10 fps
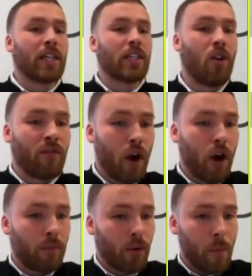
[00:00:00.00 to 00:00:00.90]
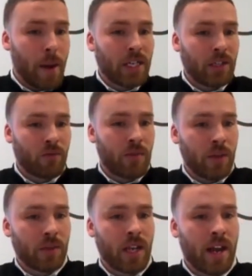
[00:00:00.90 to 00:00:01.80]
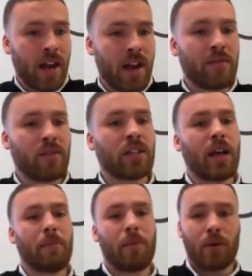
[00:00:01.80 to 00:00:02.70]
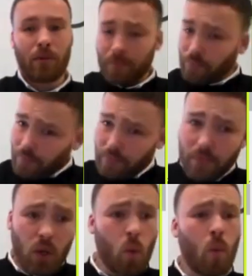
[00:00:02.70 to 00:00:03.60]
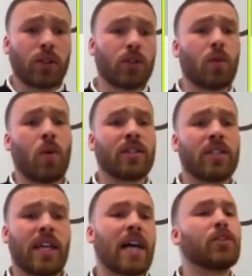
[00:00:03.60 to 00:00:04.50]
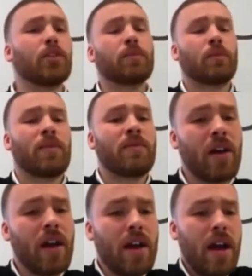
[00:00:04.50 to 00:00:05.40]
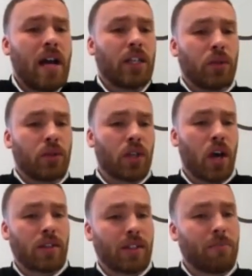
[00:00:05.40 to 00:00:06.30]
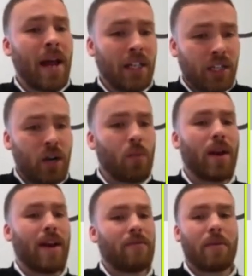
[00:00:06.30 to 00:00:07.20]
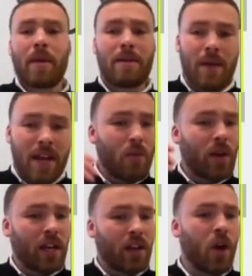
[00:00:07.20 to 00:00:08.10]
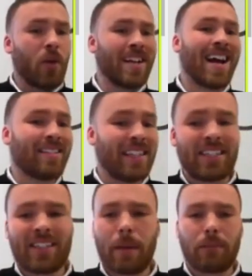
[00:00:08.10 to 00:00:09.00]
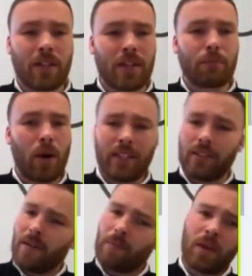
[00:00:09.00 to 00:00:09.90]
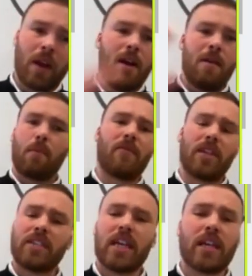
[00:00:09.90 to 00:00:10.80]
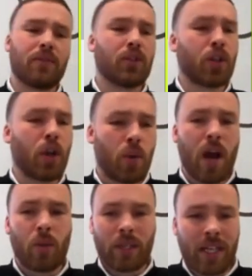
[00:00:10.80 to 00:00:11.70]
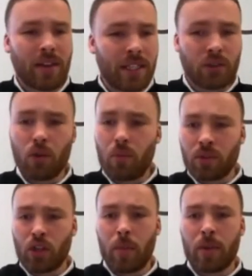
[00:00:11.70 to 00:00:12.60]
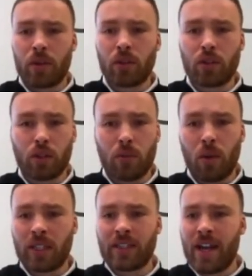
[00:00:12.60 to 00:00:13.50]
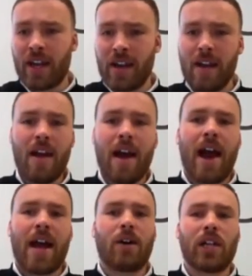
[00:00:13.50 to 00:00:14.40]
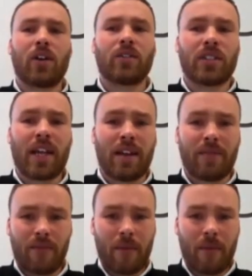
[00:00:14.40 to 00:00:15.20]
like some of our probation reviews in here, for example, one-to-ones and catch-ups with a new starters manager, whatever it may be. We can go in and add these steps at this point. But for the sake of just showing how we set these up, we'll stop at those 2 points there, and I'll click on save,